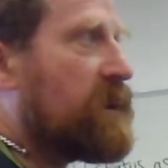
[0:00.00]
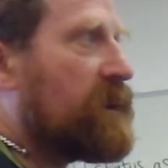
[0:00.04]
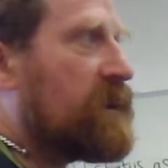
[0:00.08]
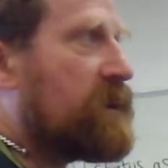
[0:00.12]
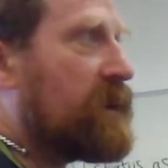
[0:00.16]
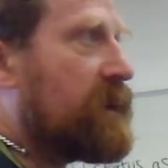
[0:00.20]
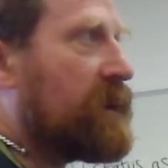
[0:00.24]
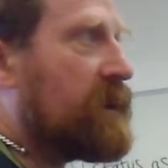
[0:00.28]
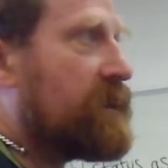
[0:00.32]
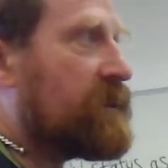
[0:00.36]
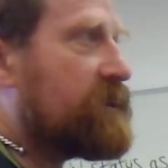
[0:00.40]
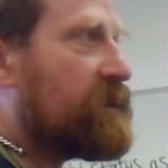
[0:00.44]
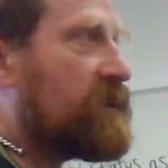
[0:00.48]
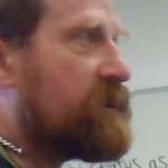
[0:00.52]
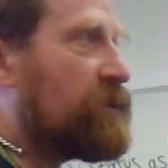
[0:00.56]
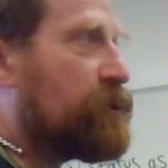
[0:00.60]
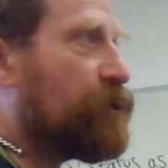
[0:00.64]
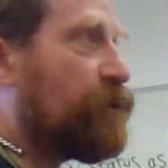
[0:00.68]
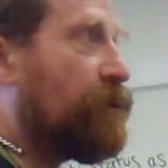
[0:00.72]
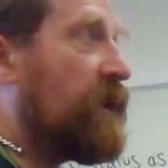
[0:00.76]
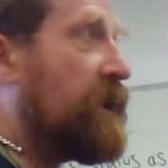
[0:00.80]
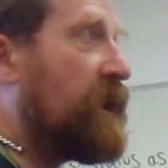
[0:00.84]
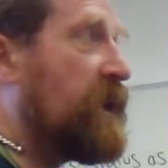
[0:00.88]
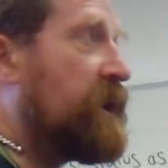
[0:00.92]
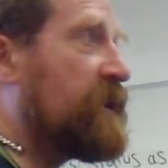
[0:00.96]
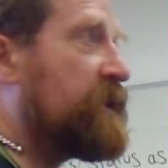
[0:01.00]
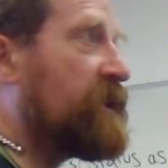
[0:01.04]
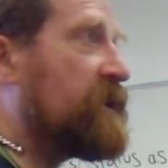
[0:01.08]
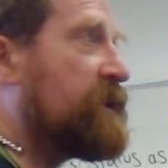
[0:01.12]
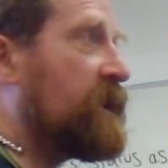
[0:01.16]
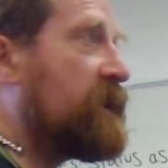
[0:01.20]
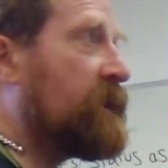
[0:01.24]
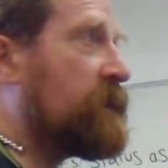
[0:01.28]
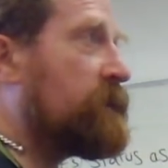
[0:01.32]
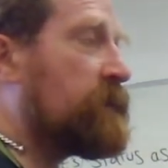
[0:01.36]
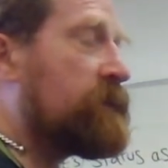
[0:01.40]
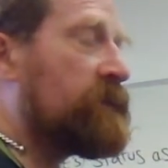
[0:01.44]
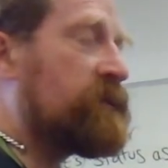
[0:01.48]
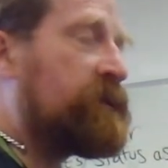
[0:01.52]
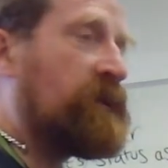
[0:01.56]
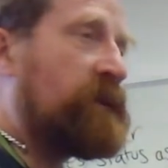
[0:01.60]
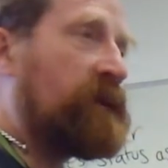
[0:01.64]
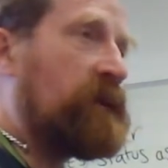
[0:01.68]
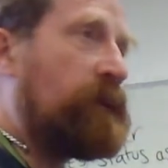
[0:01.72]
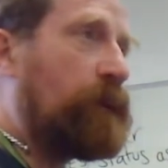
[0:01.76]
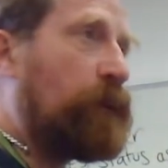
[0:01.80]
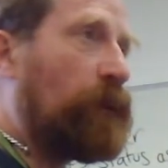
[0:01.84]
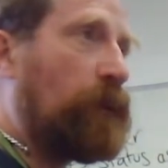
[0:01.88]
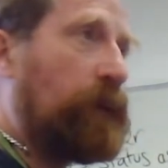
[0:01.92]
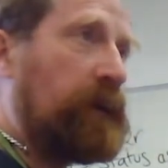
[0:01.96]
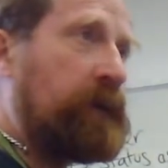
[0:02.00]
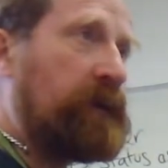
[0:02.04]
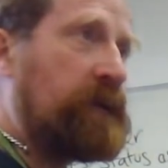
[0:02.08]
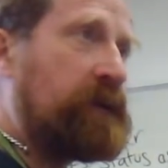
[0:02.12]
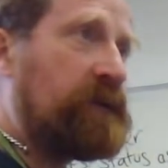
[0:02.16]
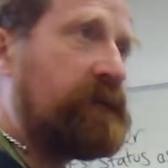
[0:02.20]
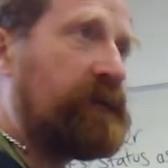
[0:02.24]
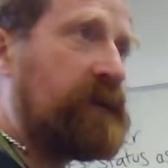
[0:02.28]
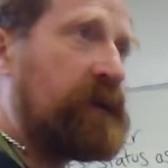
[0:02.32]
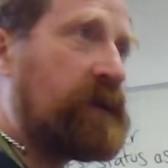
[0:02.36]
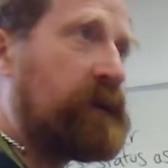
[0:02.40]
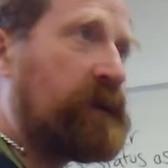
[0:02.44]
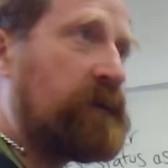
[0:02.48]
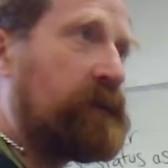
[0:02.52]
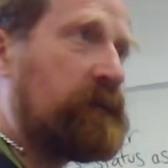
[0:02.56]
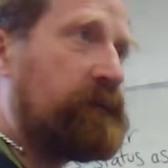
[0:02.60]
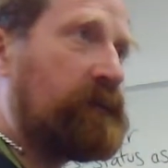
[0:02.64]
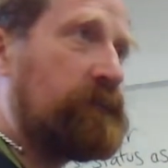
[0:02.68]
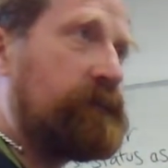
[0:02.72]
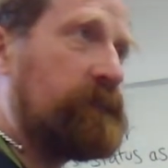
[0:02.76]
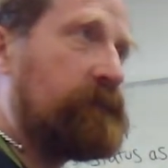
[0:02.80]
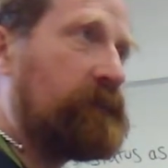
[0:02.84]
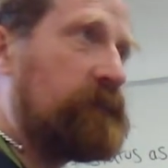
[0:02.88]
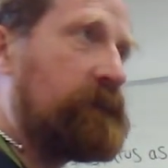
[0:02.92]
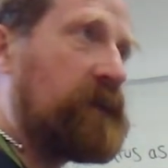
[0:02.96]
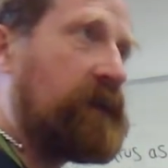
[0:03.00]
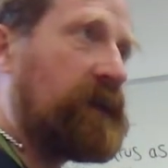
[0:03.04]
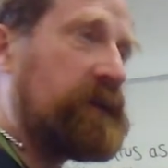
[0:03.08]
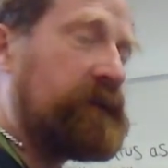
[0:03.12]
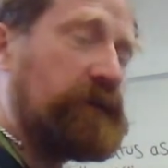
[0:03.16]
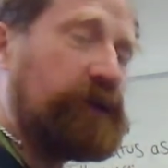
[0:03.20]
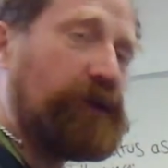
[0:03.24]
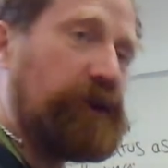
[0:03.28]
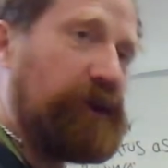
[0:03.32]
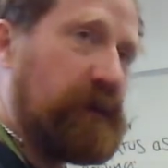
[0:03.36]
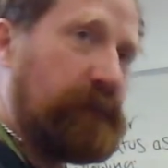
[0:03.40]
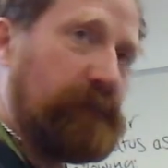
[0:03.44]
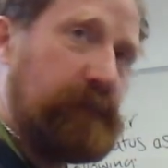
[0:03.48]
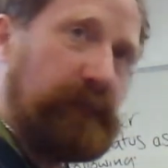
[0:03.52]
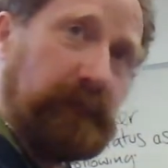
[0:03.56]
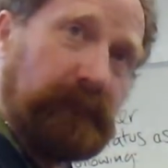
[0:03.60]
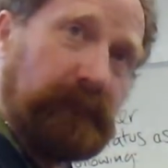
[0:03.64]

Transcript: It's trade deals at the point of a gunship,